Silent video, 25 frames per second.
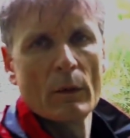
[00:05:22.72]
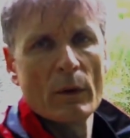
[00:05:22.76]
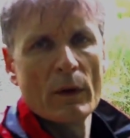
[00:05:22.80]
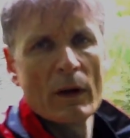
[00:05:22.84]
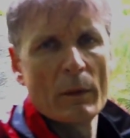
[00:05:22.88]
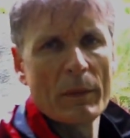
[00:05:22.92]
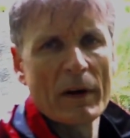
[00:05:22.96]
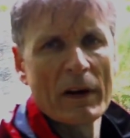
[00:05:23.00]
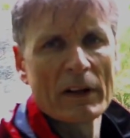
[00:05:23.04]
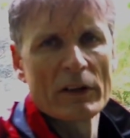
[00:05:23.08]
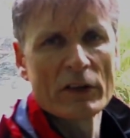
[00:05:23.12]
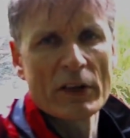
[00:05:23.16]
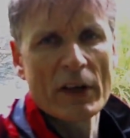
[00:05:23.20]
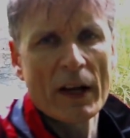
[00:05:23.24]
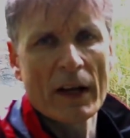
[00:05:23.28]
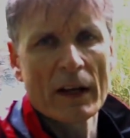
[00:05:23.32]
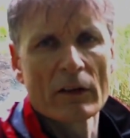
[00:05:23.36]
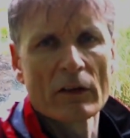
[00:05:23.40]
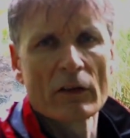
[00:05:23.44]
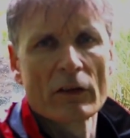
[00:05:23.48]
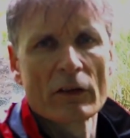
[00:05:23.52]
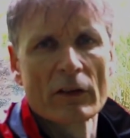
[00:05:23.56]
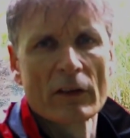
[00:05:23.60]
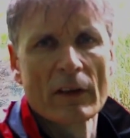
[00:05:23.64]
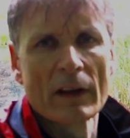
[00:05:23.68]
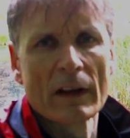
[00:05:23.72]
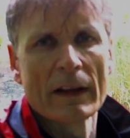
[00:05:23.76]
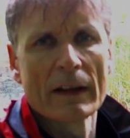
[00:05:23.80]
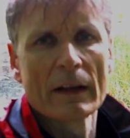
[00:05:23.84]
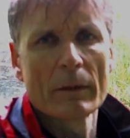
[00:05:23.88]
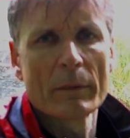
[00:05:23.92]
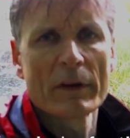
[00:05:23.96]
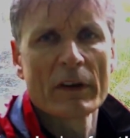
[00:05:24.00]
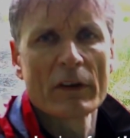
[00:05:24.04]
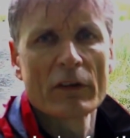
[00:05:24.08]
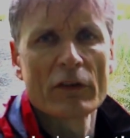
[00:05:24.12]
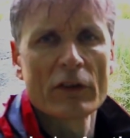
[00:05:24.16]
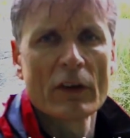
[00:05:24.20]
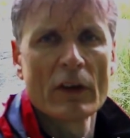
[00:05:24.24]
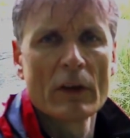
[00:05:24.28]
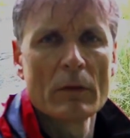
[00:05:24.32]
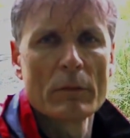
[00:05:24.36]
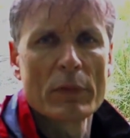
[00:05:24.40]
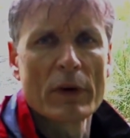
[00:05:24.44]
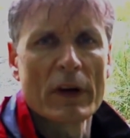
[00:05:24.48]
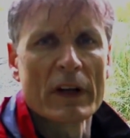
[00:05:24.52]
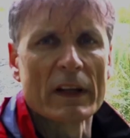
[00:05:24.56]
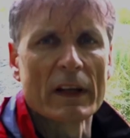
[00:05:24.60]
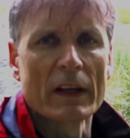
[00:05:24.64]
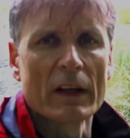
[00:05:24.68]
Well, by chance, there's a little bit of
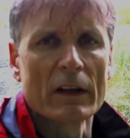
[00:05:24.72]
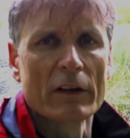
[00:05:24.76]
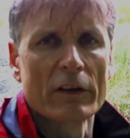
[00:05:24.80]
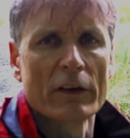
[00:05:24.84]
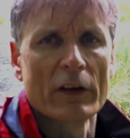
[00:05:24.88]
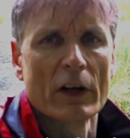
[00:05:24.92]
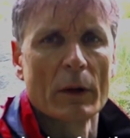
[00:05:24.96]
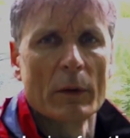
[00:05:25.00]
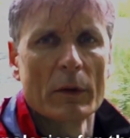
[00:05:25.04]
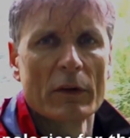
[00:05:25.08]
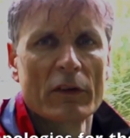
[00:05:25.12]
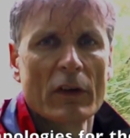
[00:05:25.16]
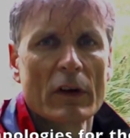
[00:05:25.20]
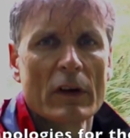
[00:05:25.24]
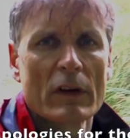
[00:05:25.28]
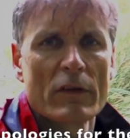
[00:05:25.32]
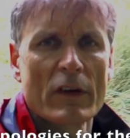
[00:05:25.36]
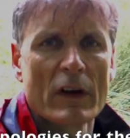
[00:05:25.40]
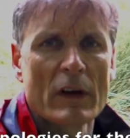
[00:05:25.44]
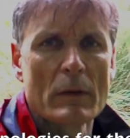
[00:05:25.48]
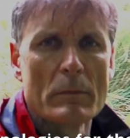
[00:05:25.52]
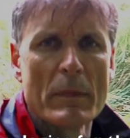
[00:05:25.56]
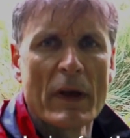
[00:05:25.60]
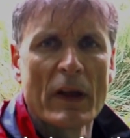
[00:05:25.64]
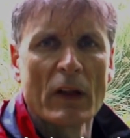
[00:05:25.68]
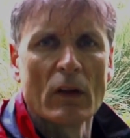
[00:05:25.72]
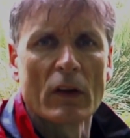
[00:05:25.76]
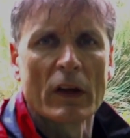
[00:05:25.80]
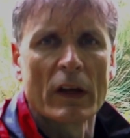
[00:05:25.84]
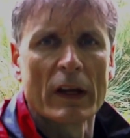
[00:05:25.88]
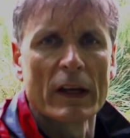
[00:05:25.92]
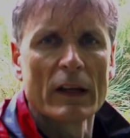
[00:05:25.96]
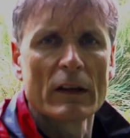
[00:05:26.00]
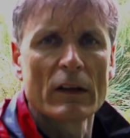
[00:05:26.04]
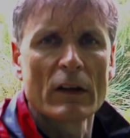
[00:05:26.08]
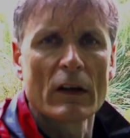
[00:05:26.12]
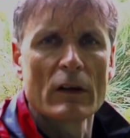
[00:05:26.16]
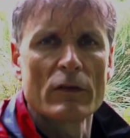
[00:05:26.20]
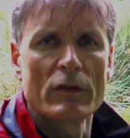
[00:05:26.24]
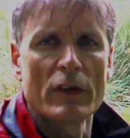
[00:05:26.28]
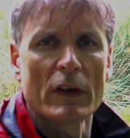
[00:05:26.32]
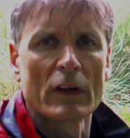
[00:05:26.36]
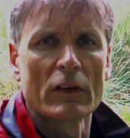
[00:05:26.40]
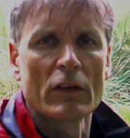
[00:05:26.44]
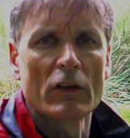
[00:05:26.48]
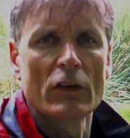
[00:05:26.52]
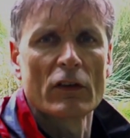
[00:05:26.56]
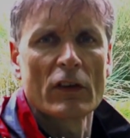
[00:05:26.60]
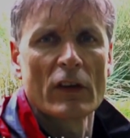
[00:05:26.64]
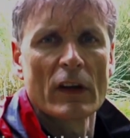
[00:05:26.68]
sun breaking through. It's only very milky. I don't know if you
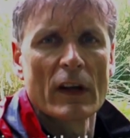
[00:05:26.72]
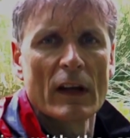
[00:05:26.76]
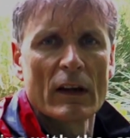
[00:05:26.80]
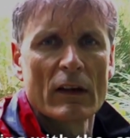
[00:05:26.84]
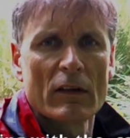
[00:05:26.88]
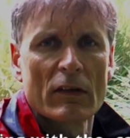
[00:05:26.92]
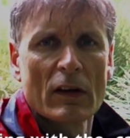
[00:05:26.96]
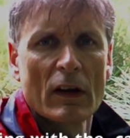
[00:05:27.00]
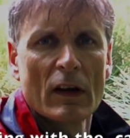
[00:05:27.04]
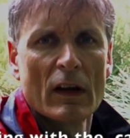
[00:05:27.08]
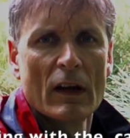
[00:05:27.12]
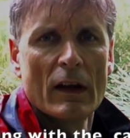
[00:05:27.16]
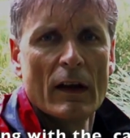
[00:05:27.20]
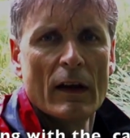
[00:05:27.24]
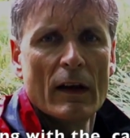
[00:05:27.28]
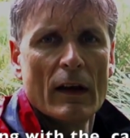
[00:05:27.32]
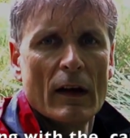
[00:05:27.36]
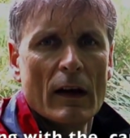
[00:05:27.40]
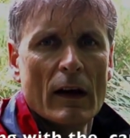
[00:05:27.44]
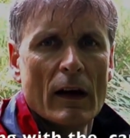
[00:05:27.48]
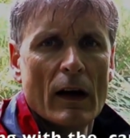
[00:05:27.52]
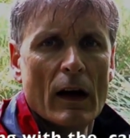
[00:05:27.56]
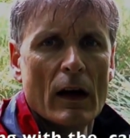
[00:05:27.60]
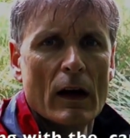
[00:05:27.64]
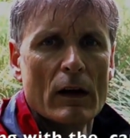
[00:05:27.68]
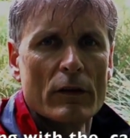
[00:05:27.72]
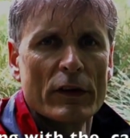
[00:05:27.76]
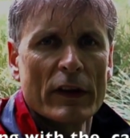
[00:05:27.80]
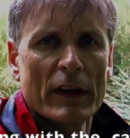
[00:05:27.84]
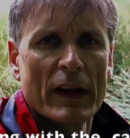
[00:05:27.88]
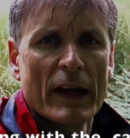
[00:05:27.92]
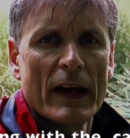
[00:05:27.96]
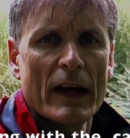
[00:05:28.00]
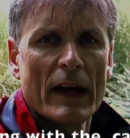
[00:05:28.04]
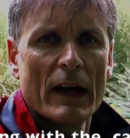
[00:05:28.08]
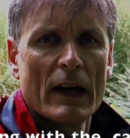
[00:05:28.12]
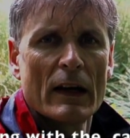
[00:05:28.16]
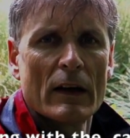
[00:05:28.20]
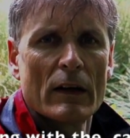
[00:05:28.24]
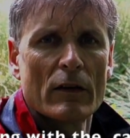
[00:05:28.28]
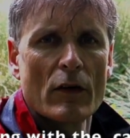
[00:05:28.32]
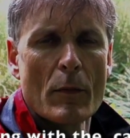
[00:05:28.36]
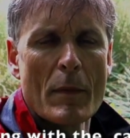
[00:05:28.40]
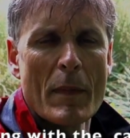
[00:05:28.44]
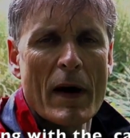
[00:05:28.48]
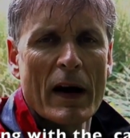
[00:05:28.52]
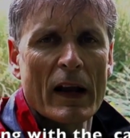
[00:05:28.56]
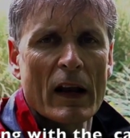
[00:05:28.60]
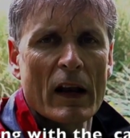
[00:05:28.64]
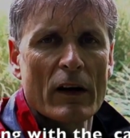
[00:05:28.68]
can see it over there, over
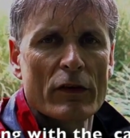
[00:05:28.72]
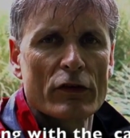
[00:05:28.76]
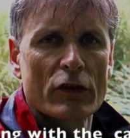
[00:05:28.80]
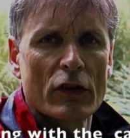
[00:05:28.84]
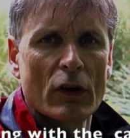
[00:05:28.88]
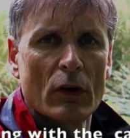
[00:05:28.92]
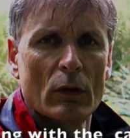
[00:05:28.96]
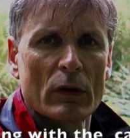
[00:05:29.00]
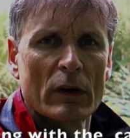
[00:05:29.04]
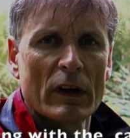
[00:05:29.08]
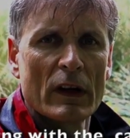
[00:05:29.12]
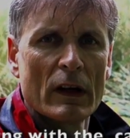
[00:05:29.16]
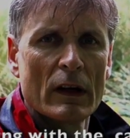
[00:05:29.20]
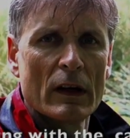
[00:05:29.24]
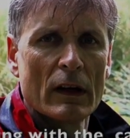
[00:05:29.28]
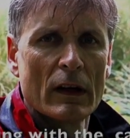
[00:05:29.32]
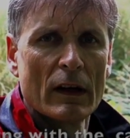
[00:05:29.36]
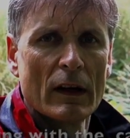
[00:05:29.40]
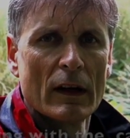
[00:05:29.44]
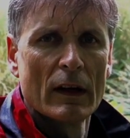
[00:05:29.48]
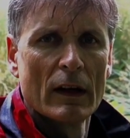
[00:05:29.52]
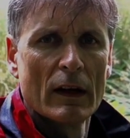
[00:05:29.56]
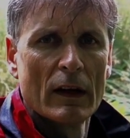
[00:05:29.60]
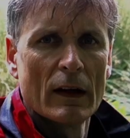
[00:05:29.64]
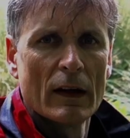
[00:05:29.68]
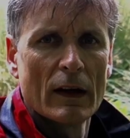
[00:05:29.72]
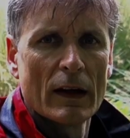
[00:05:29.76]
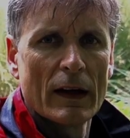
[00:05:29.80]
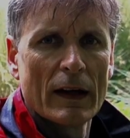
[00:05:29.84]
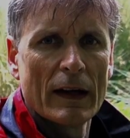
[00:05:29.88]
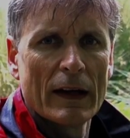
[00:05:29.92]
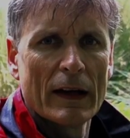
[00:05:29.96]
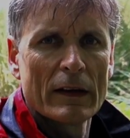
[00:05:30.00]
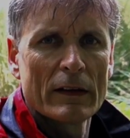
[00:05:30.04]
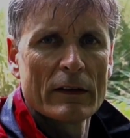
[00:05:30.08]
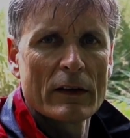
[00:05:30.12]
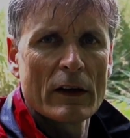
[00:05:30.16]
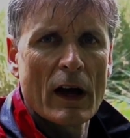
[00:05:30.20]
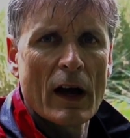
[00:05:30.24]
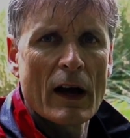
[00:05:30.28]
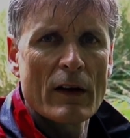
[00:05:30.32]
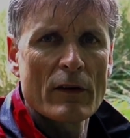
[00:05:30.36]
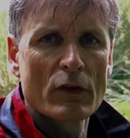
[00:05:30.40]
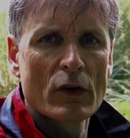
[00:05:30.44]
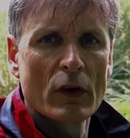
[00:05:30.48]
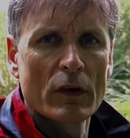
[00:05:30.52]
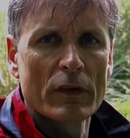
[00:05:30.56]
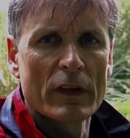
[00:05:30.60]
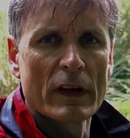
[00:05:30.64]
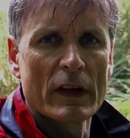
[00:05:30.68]
my left shoulder. And I
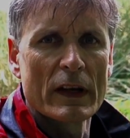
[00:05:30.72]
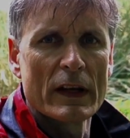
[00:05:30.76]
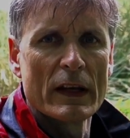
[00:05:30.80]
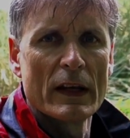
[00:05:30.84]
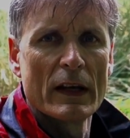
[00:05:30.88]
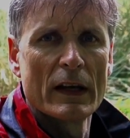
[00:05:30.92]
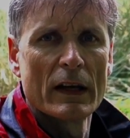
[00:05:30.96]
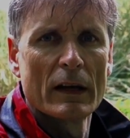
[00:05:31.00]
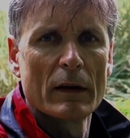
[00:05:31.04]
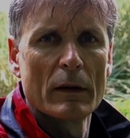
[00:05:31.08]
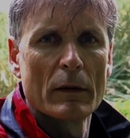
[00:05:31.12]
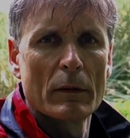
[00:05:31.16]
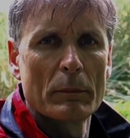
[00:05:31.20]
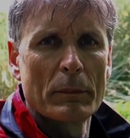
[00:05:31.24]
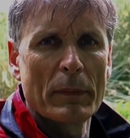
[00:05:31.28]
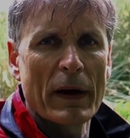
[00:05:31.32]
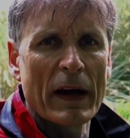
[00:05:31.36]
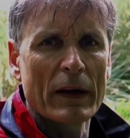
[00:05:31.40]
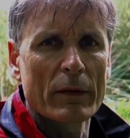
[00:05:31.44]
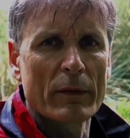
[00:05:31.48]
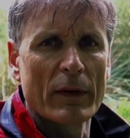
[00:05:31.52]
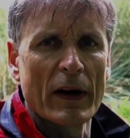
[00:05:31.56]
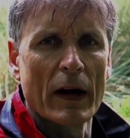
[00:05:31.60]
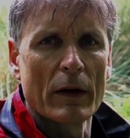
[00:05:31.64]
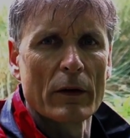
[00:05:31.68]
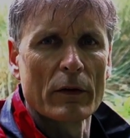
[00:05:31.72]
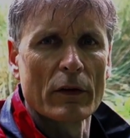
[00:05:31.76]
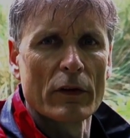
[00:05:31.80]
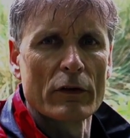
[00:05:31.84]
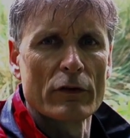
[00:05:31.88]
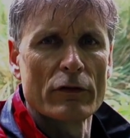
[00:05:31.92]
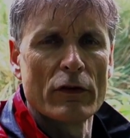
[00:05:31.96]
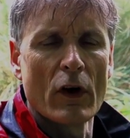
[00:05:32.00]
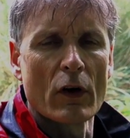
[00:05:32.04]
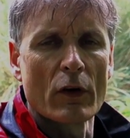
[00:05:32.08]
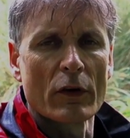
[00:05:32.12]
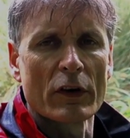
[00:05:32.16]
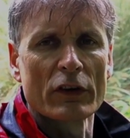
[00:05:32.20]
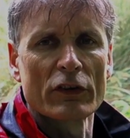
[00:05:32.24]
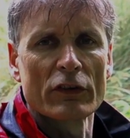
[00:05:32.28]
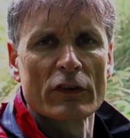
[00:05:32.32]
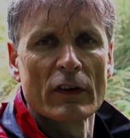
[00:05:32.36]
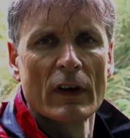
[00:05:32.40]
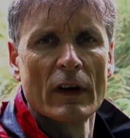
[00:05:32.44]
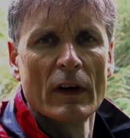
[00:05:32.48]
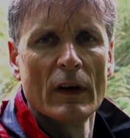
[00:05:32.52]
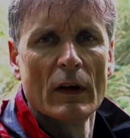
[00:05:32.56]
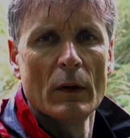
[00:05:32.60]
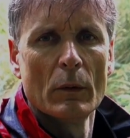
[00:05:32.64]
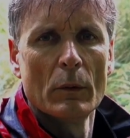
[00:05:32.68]
have got the background of the
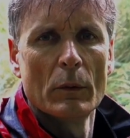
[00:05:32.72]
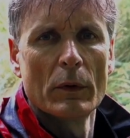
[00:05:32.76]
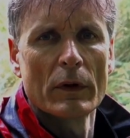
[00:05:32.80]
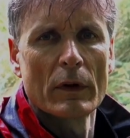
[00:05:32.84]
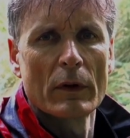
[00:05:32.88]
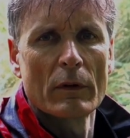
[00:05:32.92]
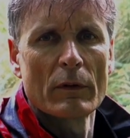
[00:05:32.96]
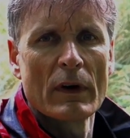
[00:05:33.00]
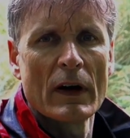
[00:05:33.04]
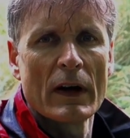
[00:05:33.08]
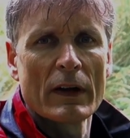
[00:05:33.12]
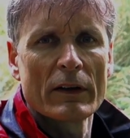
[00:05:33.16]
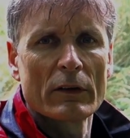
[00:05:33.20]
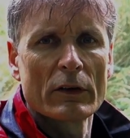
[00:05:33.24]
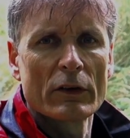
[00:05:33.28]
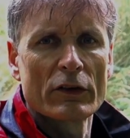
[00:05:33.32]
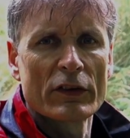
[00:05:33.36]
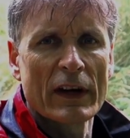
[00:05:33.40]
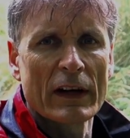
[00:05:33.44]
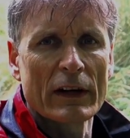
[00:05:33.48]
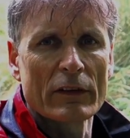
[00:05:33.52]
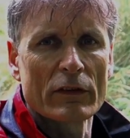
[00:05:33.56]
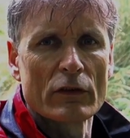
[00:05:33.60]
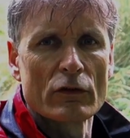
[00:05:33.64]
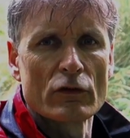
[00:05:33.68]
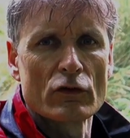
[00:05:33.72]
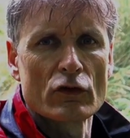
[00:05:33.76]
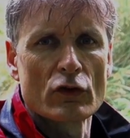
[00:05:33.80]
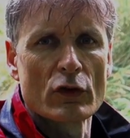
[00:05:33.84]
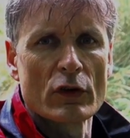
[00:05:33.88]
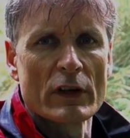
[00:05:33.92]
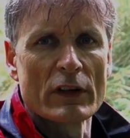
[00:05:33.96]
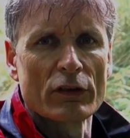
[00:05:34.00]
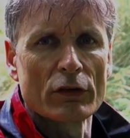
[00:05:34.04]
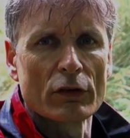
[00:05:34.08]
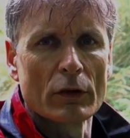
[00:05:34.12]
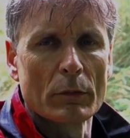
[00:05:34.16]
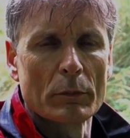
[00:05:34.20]
forest with a rather attractive tree